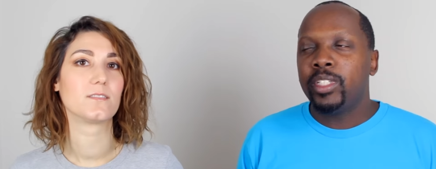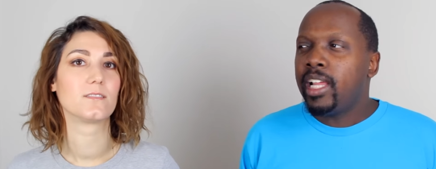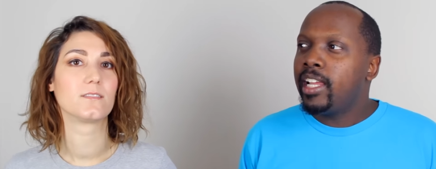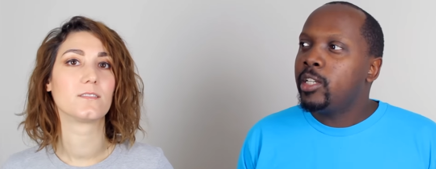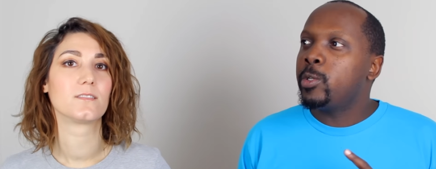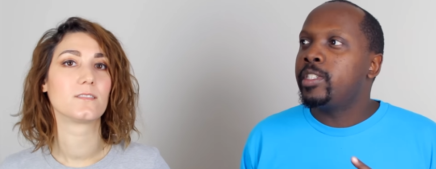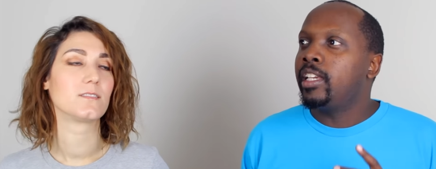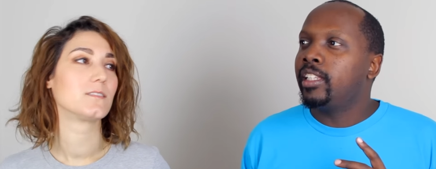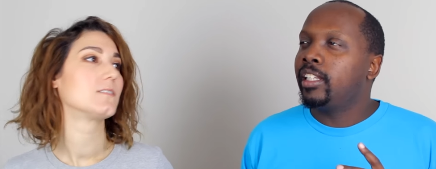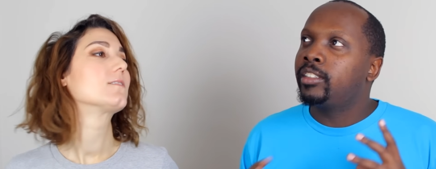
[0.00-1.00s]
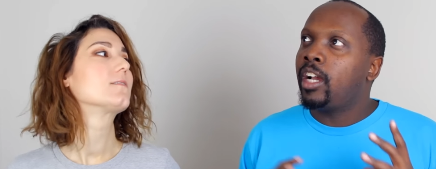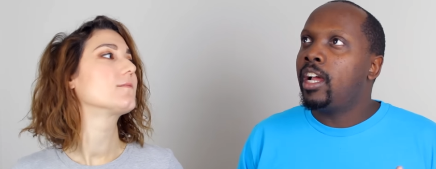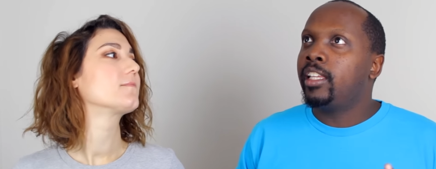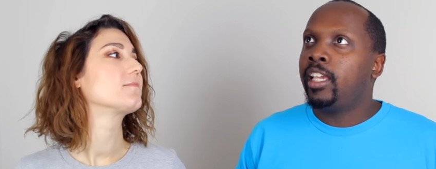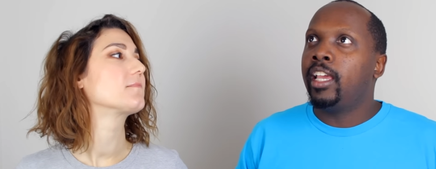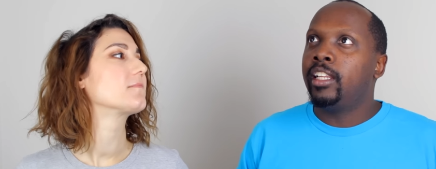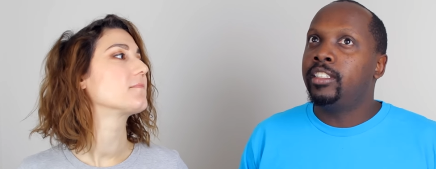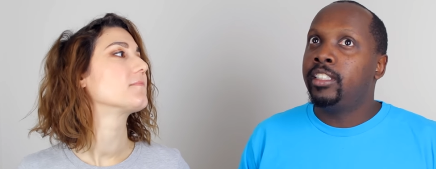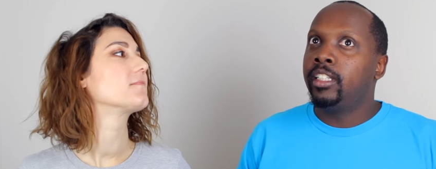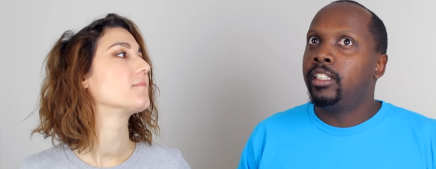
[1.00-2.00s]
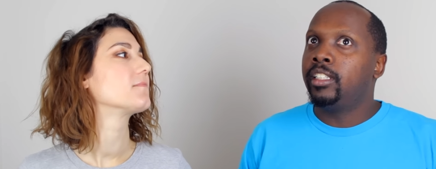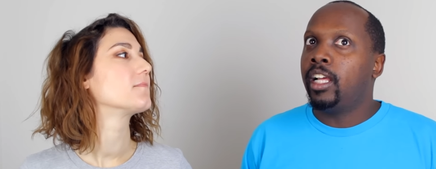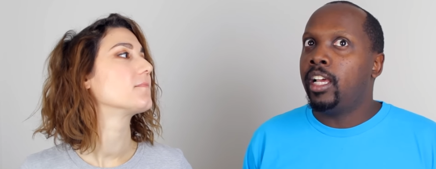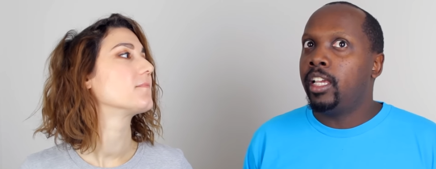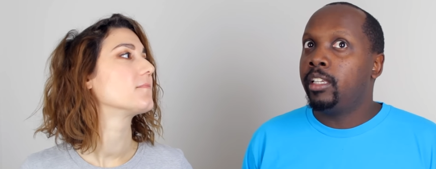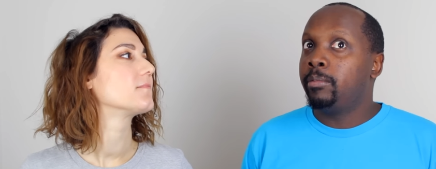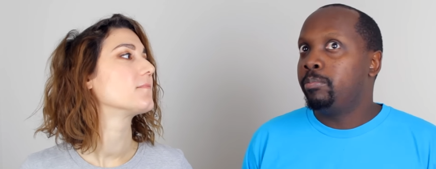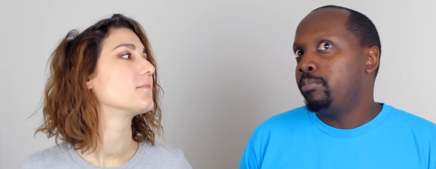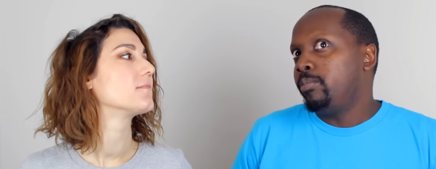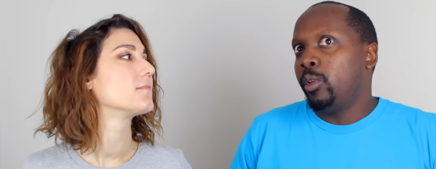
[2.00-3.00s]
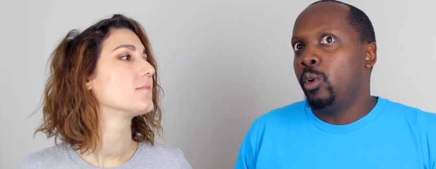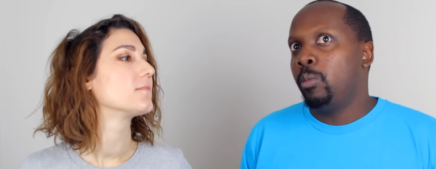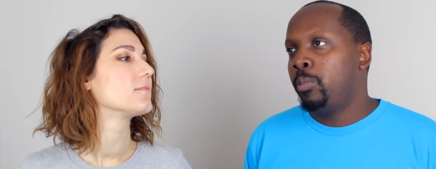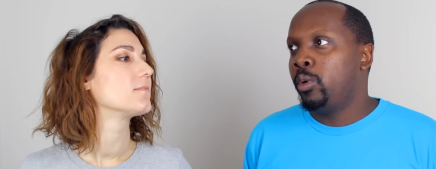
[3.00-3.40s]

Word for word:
Speaker 1: It's kind of interesting that Scott can still like you know,